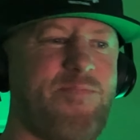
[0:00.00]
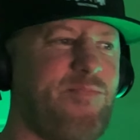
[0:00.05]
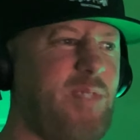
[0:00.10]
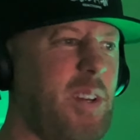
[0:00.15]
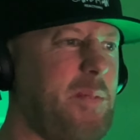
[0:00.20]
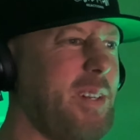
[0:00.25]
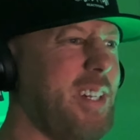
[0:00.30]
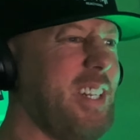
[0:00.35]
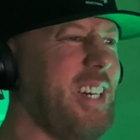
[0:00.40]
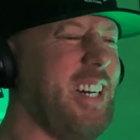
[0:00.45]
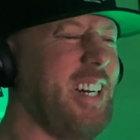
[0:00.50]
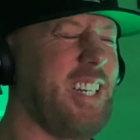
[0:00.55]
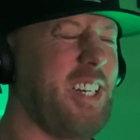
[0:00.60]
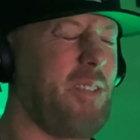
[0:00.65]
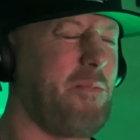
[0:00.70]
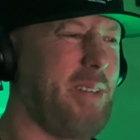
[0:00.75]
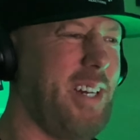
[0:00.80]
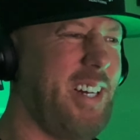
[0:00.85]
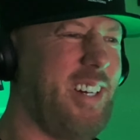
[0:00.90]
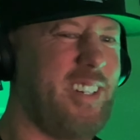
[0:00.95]
Maybe talking
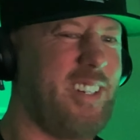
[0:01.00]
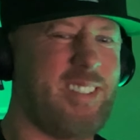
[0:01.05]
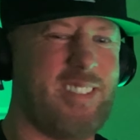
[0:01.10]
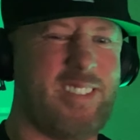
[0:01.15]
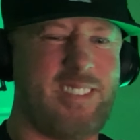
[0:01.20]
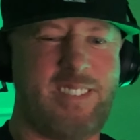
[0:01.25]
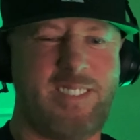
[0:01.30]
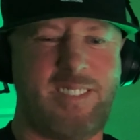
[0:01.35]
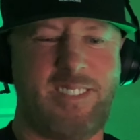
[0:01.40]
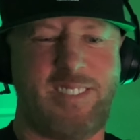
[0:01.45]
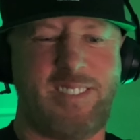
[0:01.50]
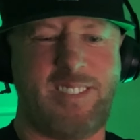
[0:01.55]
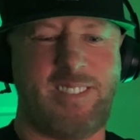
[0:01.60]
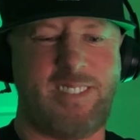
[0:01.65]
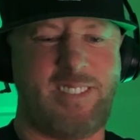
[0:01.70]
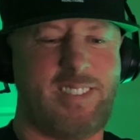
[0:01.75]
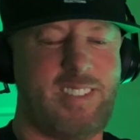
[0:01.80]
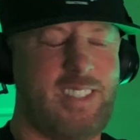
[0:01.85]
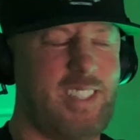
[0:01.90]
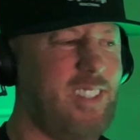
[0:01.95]
about
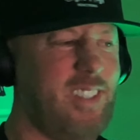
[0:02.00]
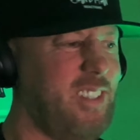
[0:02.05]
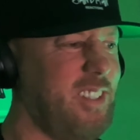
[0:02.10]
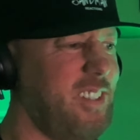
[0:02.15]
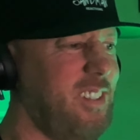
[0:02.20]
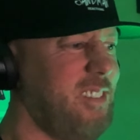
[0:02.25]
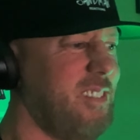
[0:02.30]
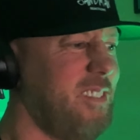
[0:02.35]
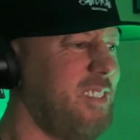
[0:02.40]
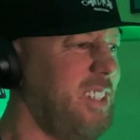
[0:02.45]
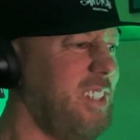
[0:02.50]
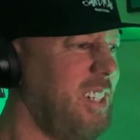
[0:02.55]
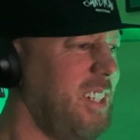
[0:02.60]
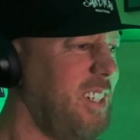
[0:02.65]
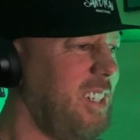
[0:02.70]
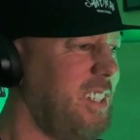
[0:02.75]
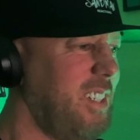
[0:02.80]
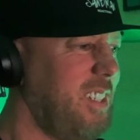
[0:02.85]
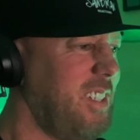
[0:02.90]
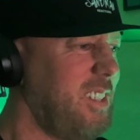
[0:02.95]
I don't
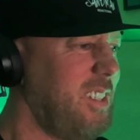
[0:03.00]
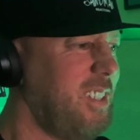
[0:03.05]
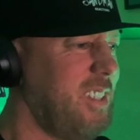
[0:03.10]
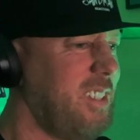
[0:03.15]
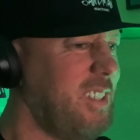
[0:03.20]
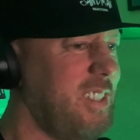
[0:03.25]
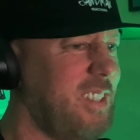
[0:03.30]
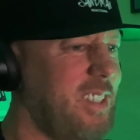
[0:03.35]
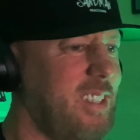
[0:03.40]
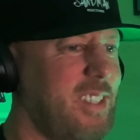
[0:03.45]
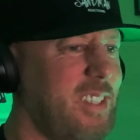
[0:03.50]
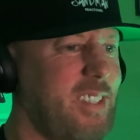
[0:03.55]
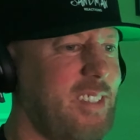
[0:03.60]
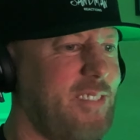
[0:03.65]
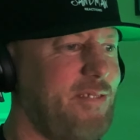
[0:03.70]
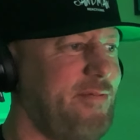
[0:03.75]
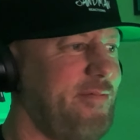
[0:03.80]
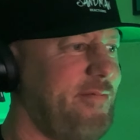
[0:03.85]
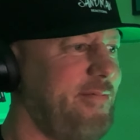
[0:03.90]
know. Uh,